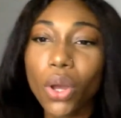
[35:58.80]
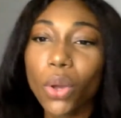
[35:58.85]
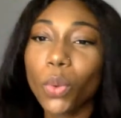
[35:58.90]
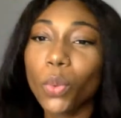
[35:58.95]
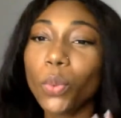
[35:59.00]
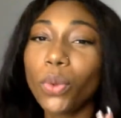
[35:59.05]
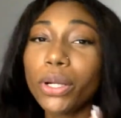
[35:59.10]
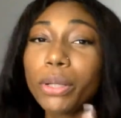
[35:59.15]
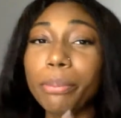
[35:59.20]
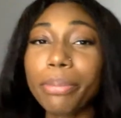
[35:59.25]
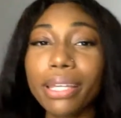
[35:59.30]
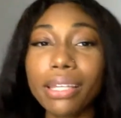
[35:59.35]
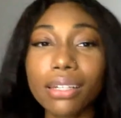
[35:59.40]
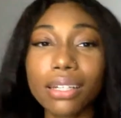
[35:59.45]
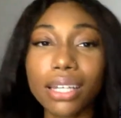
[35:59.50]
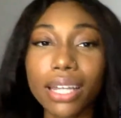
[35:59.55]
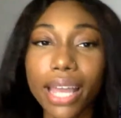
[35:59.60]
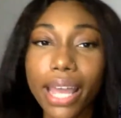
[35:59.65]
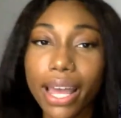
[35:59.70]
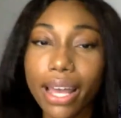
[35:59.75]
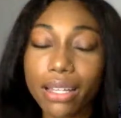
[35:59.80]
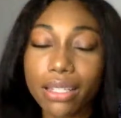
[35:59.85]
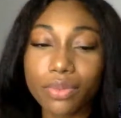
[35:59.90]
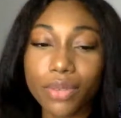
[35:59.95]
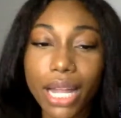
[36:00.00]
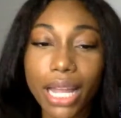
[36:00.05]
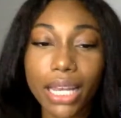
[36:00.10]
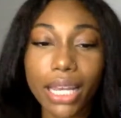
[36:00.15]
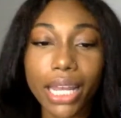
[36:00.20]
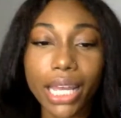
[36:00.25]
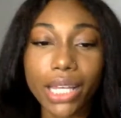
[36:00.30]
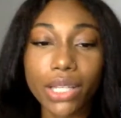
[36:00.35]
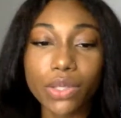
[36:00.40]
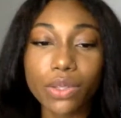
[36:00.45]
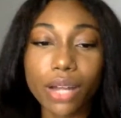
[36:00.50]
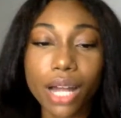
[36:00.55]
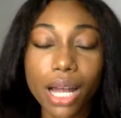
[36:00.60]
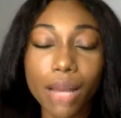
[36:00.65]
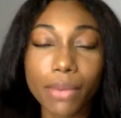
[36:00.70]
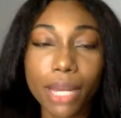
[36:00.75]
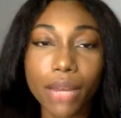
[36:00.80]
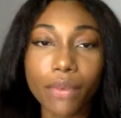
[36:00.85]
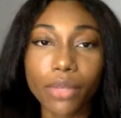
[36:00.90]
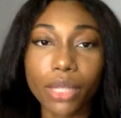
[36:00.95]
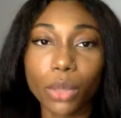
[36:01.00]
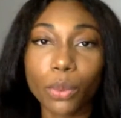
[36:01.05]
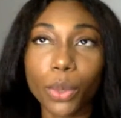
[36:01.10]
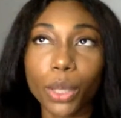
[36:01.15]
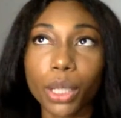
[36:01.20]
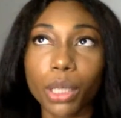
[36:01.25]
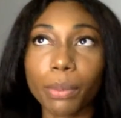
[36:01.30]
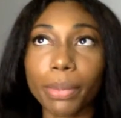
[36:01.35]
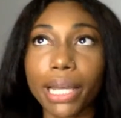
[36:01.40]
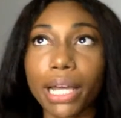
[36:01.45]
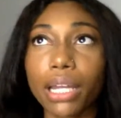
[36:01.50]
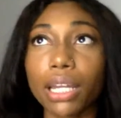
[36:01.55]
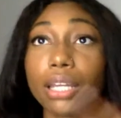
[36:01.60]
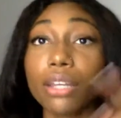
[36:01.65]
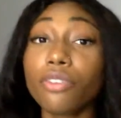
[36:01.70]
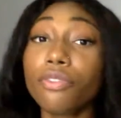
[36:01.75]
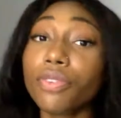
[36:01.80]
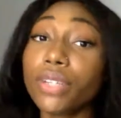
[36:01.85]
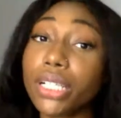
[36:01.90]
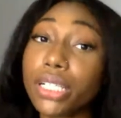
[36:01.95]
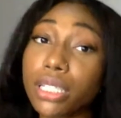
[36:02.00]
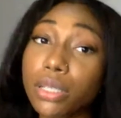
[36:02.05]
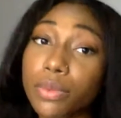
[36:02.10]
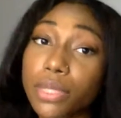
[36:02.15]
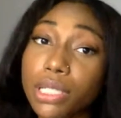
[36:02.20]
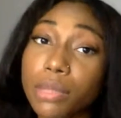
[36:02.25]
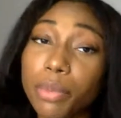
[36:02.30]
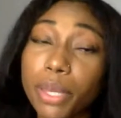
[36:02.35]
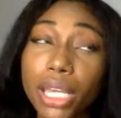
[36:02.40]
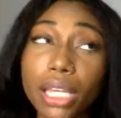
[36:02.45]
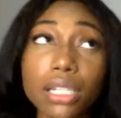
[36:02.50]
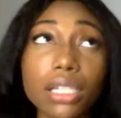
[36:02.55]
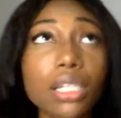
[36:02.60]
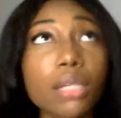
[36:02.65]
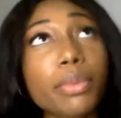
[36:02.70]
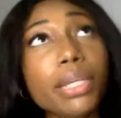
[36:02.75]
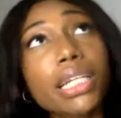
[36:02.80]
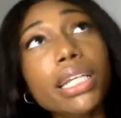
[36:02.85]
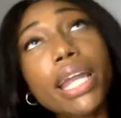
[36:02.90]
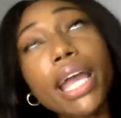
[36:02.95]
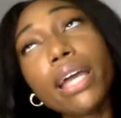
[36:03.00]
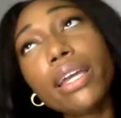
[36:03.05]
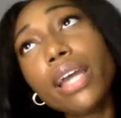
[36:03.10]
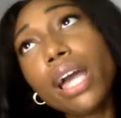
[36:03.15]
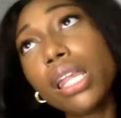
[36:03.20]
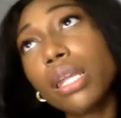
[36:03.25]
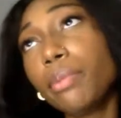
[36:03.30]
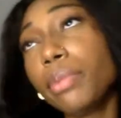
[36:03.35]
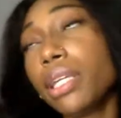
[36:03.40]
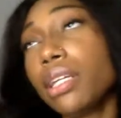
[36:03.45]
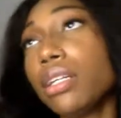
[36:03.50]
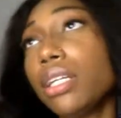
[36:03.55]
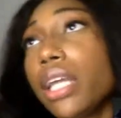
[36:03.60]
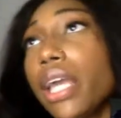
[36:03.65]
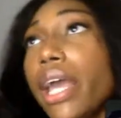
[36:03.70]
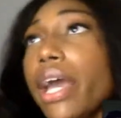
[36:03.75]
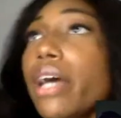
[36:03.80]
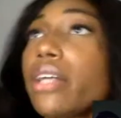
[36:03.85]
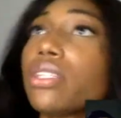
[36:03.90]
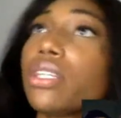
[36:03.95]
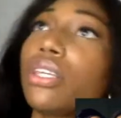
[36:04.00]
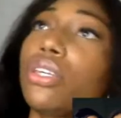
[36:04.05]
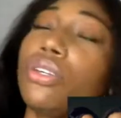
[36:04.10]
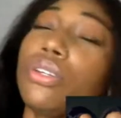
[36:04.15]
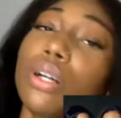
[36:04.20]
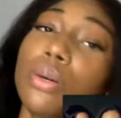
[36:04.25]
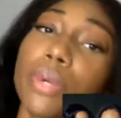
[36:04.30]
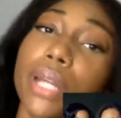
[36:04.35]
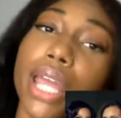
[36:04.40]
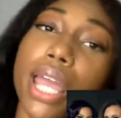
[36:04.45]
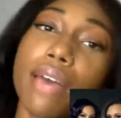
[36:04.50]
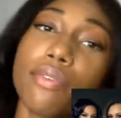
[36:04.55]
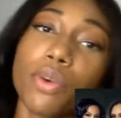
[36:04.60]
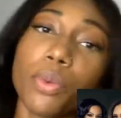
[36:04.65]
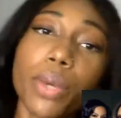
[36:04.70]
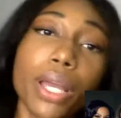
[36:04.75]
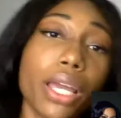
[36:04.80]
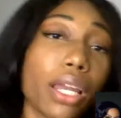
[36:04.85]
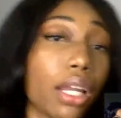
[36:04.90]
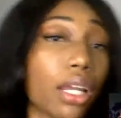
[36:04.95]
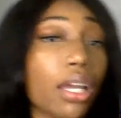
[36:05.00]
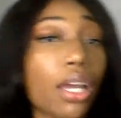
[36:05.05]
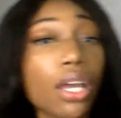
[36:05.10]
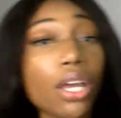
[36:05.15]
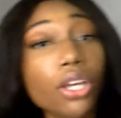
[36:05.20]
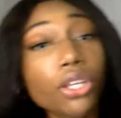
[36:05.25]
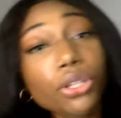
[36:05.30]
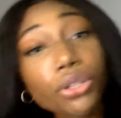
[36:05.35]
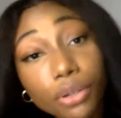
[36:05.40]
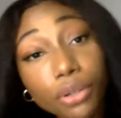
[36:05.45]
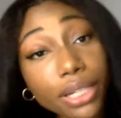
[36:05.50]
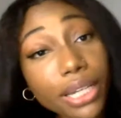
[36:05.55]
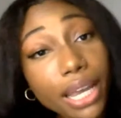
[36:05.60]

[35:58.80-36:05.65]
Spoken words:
we're building a house right now, so I'm not really worried about it. First, it was a pandemic. Now y'all are building a house and you don't want to have a wedding. You could